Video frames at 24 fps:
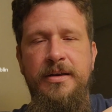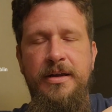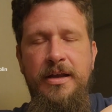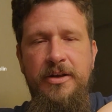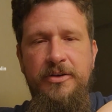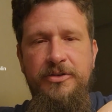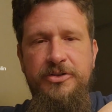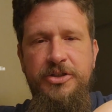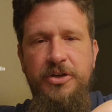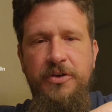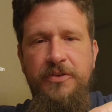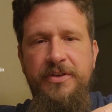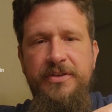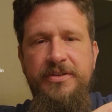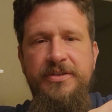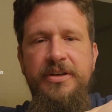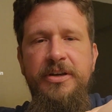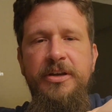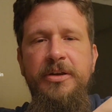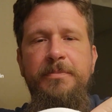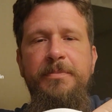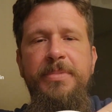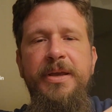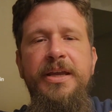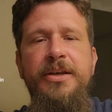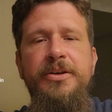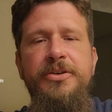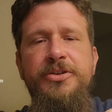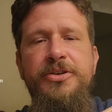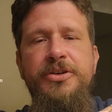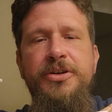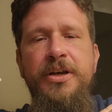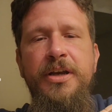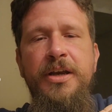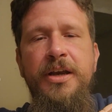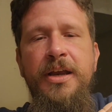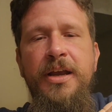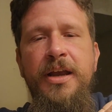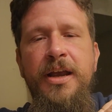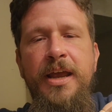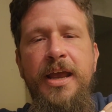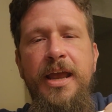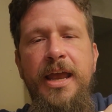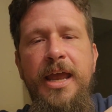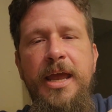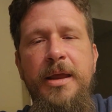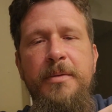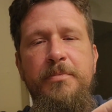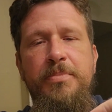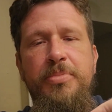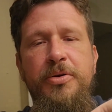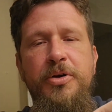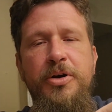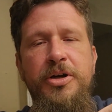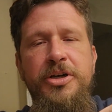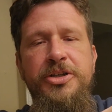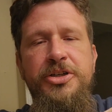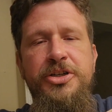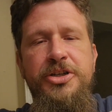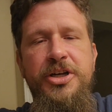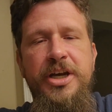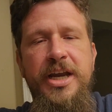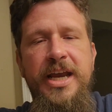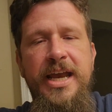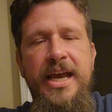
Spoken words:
I'll show this to you. Pinch and push